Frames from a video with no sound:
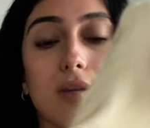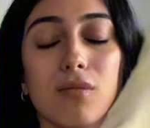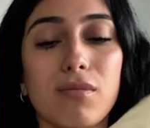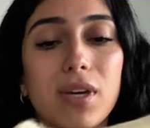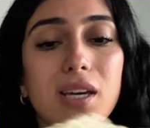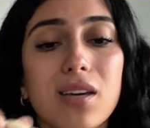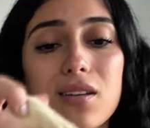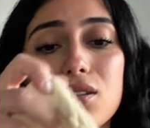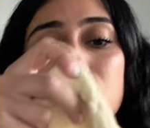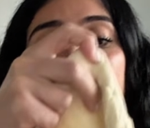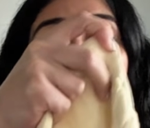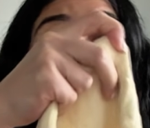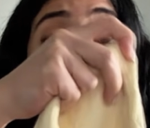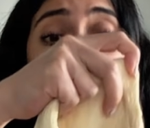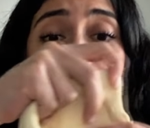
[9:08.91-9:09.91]
make it to
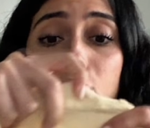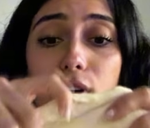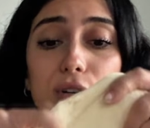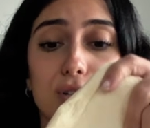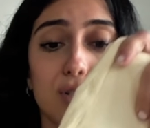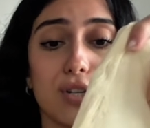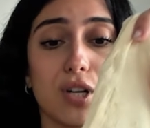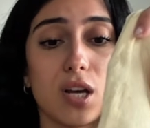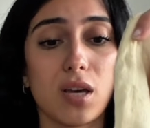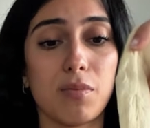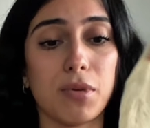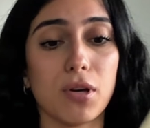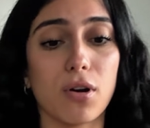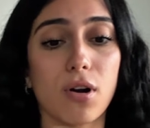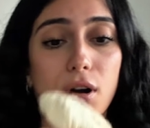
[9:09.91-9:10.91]
whatever shape
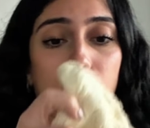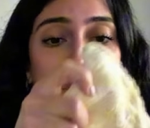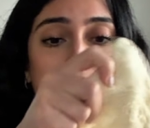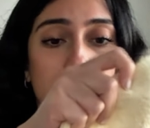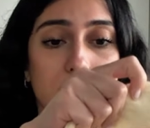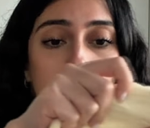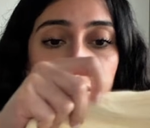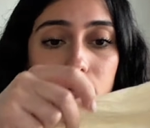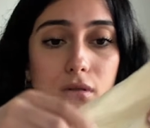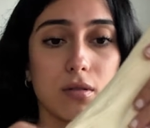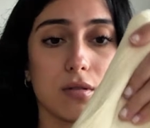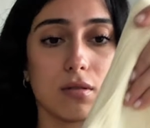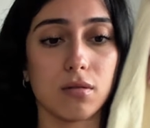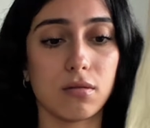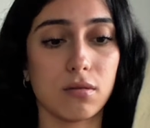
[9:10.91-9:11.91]
your heart feels.